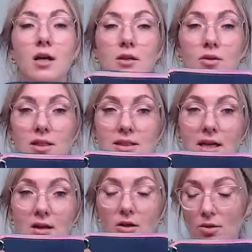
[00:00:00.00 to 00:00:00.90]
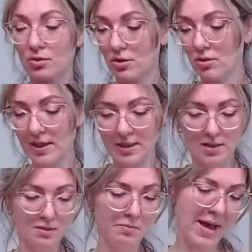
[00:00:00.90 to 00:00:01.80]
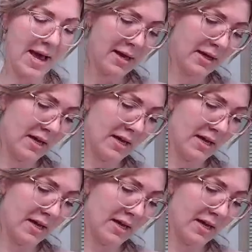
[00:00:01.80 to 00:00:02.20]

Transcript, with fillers: you can take a closer look at this bag.